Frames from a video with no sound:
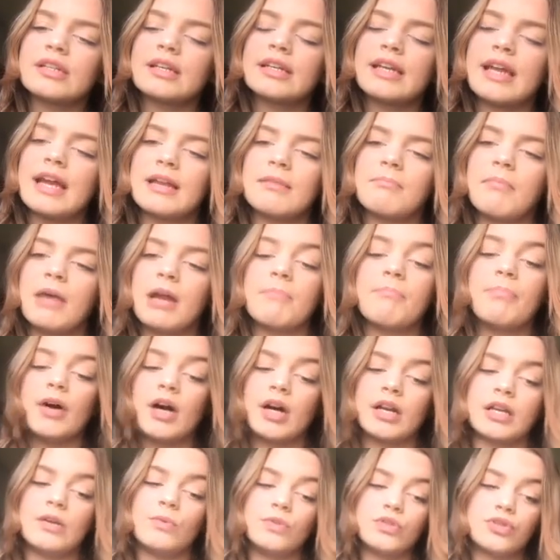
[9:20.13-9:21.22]
again, my
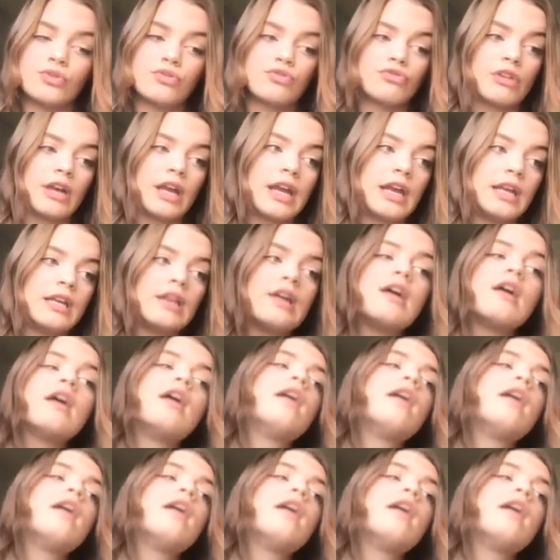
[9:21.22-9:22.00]
body was drained.